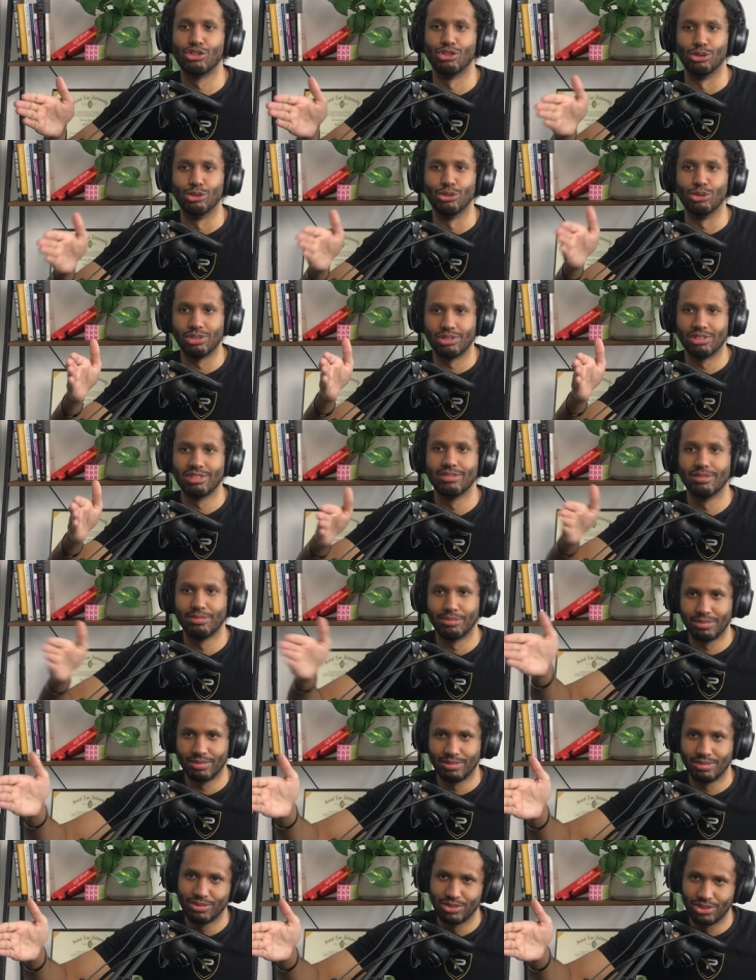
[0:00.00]
shoes
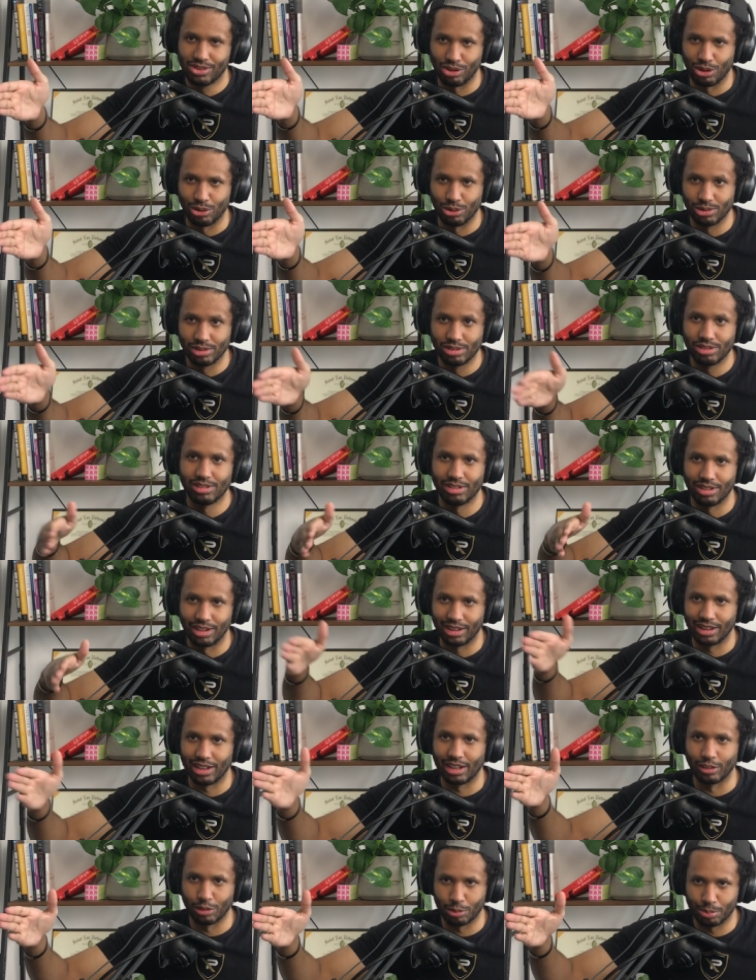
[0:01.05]
sold.
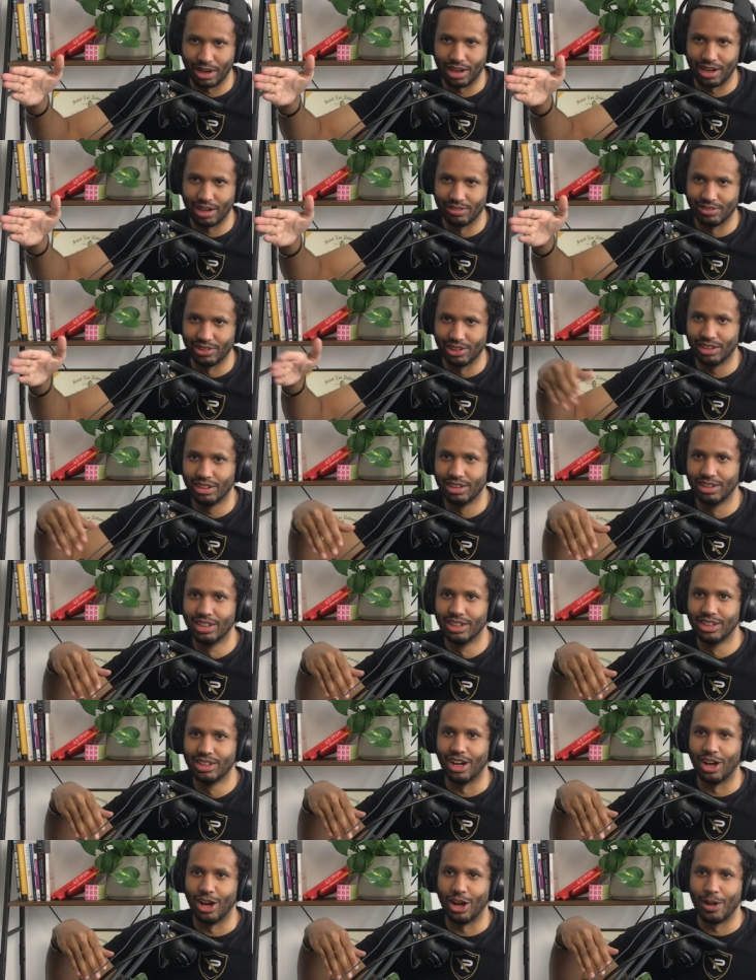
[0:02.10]
Like that was part of it.
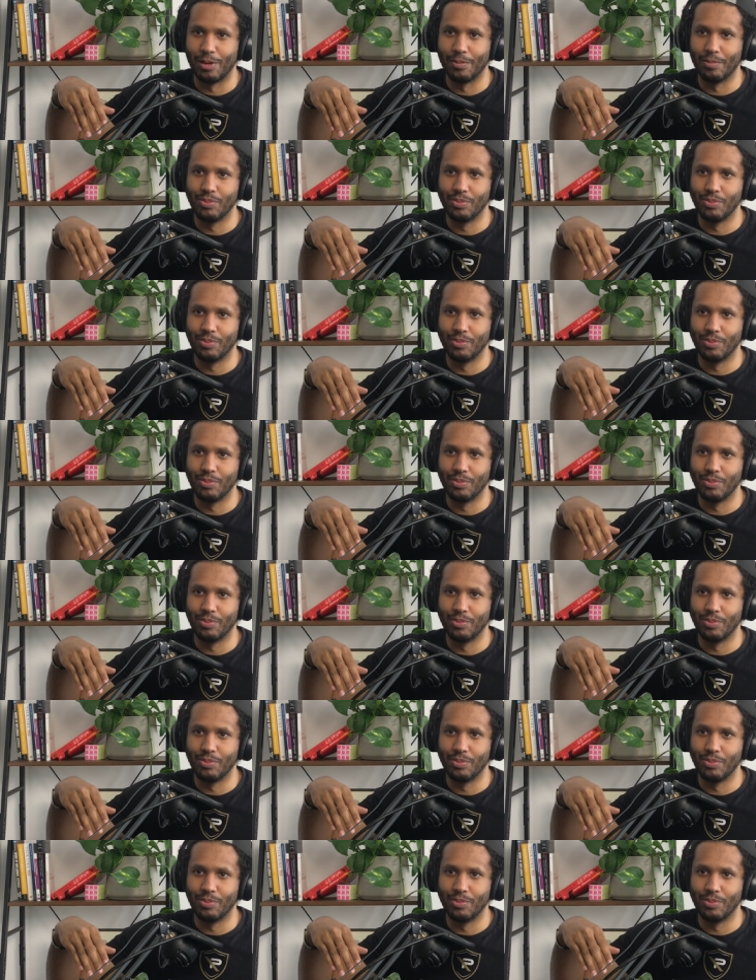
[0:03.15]
Um,